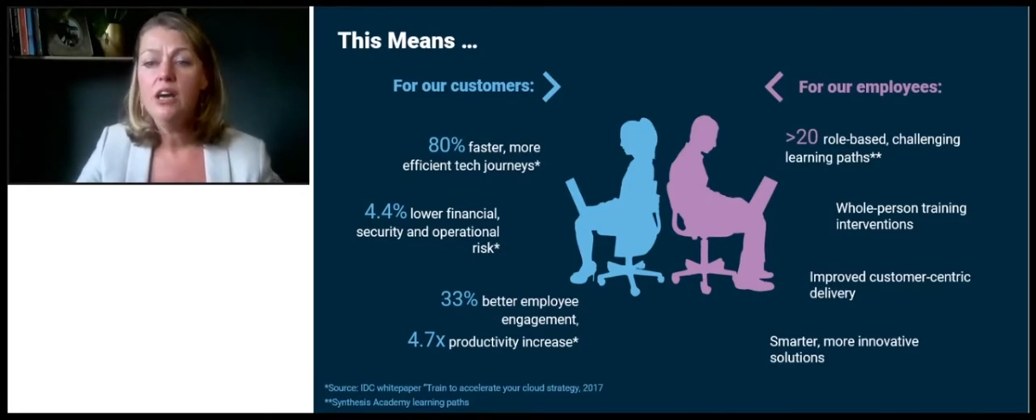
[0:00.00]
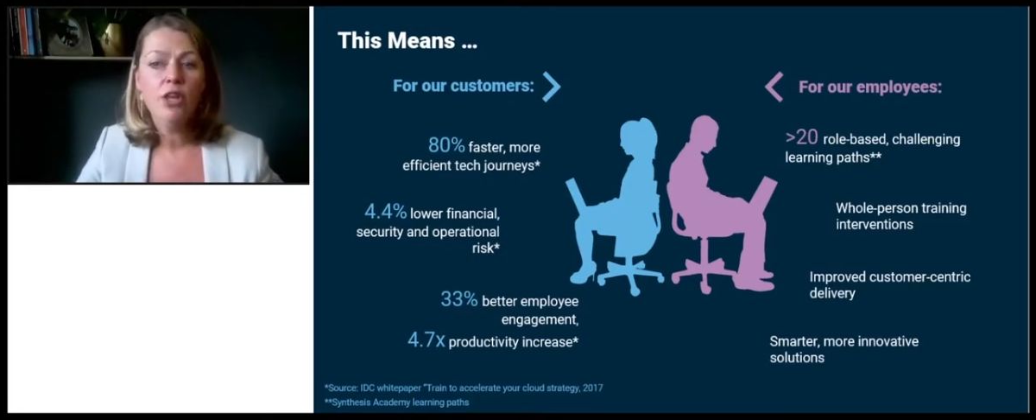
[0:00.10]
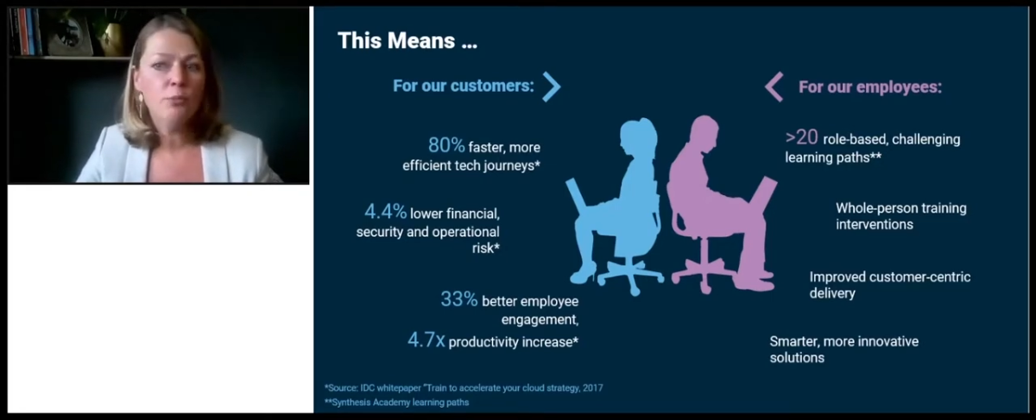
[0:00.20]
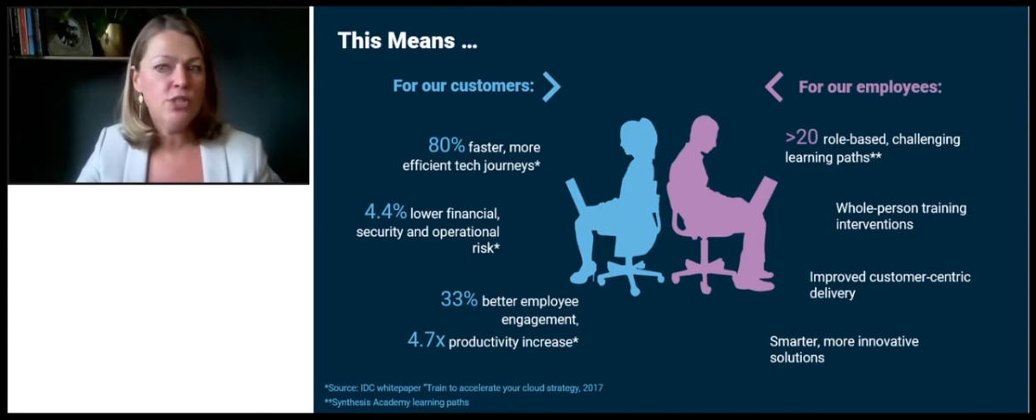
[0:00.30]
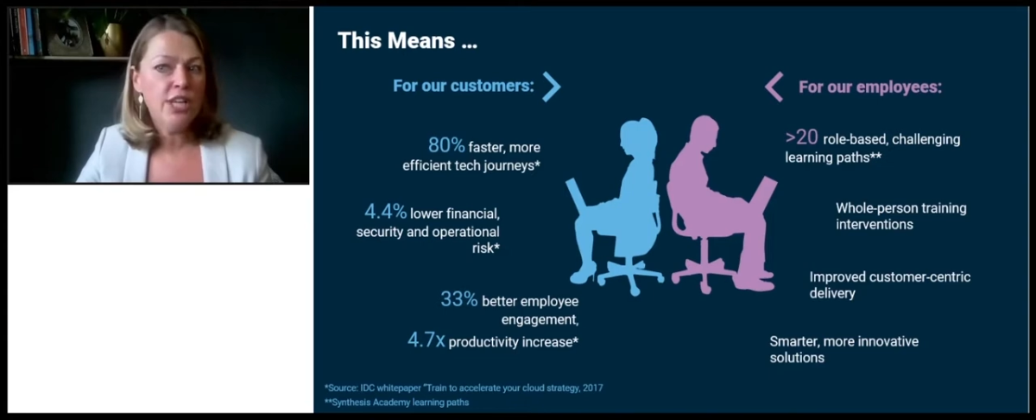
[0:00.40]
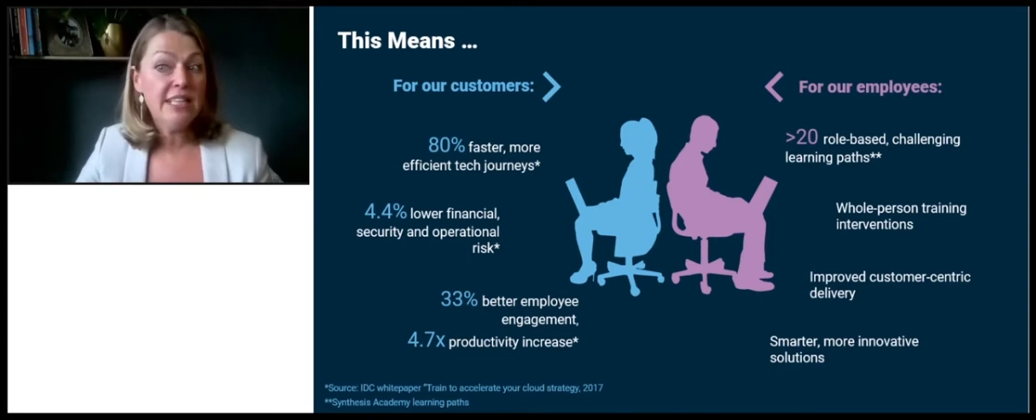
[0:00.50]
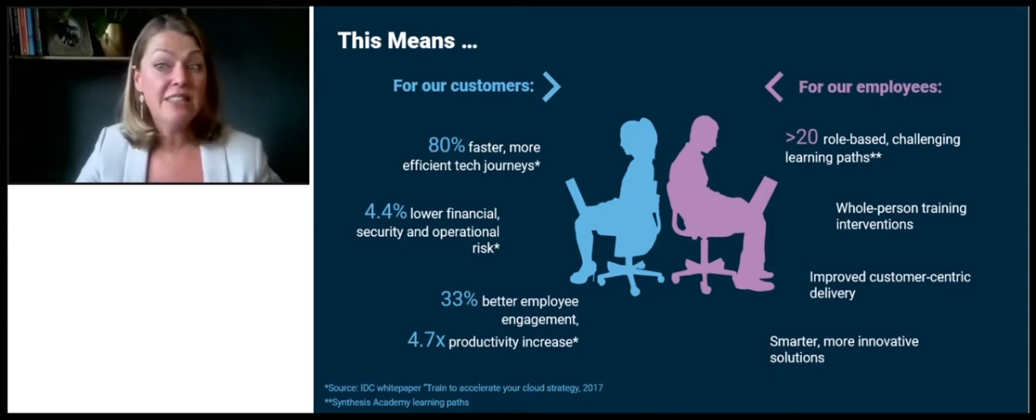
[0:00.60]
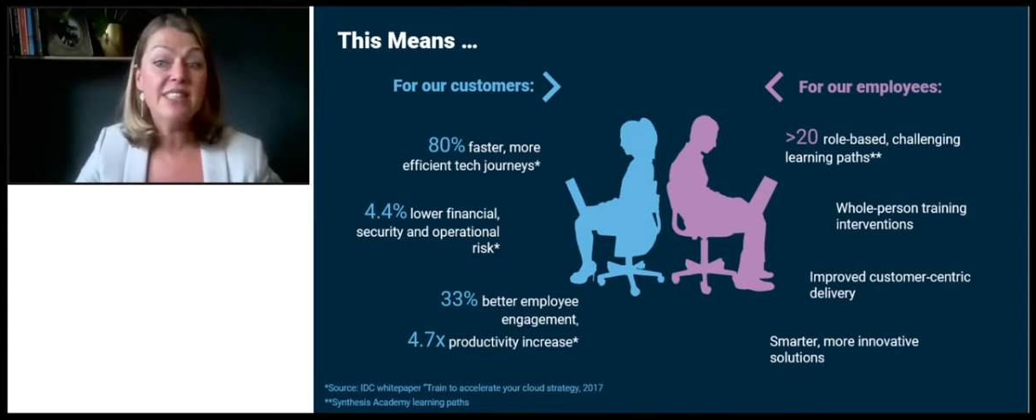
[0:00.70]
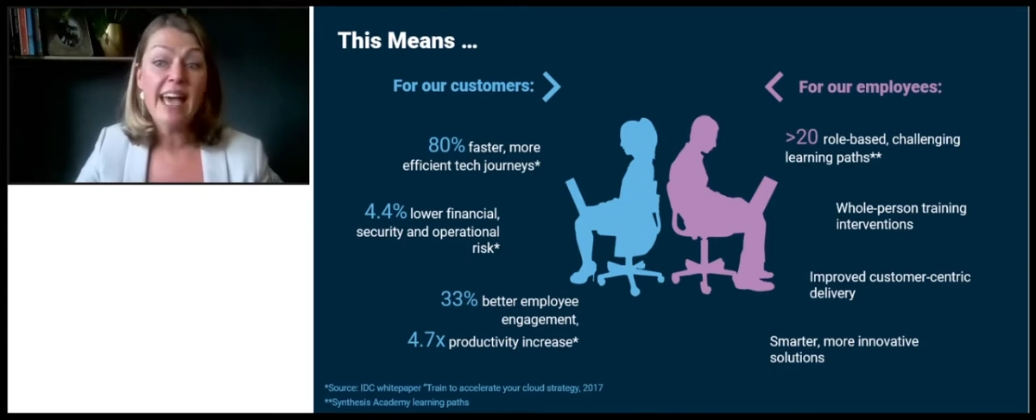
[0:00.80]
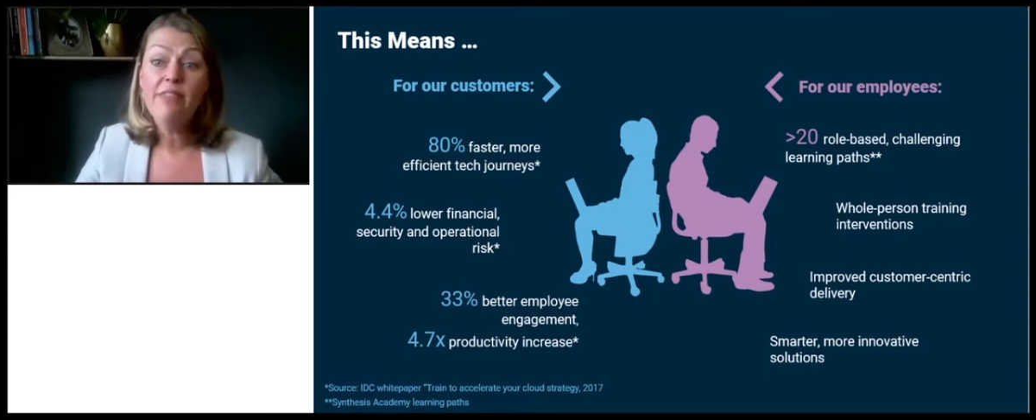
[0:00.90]
the
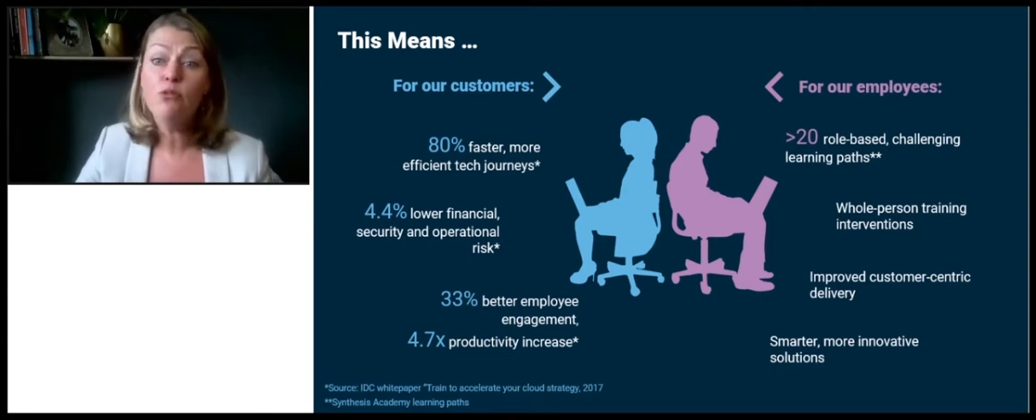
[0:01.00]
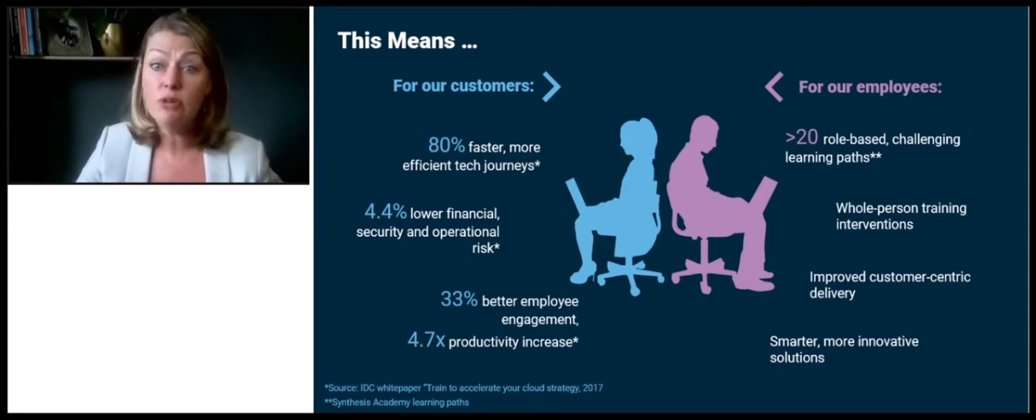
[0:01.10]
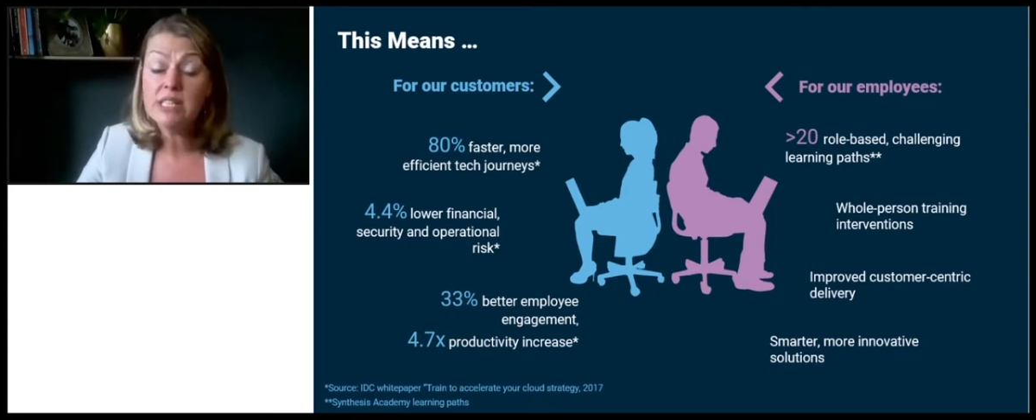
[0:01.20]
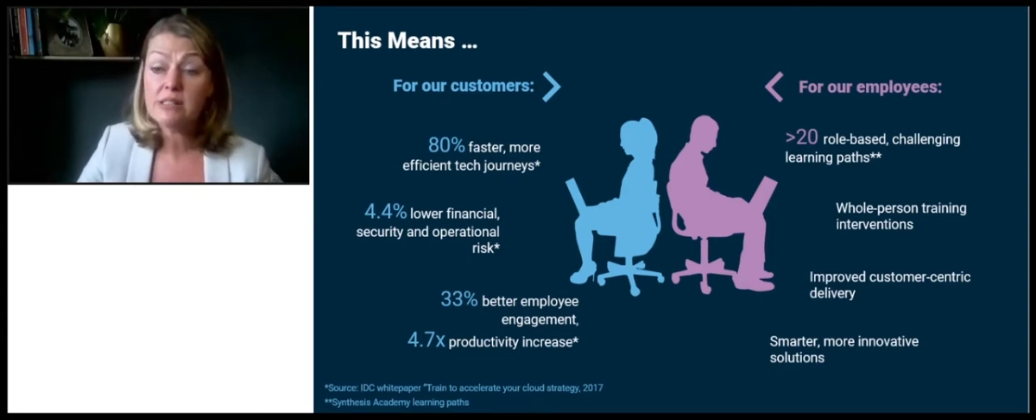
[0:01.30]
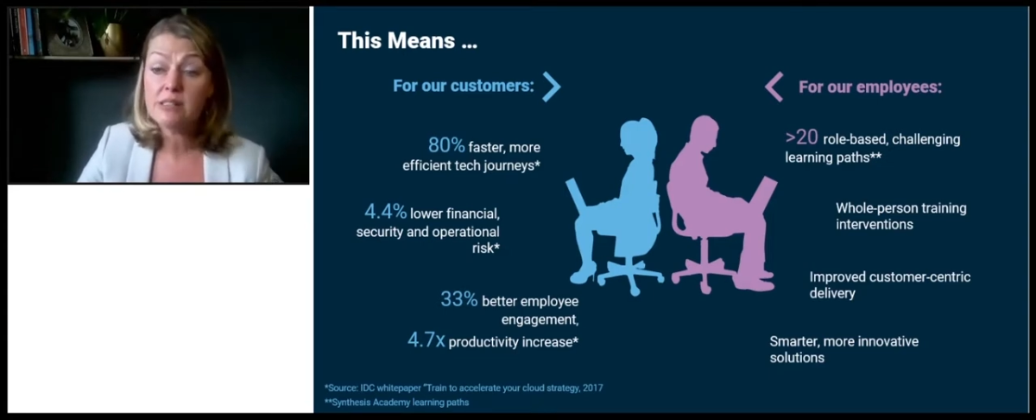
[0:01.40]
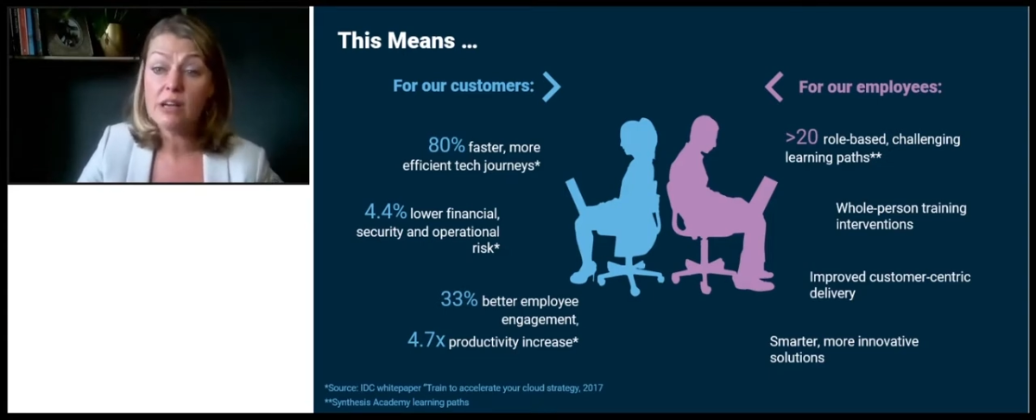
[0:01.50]
objectives, and the risks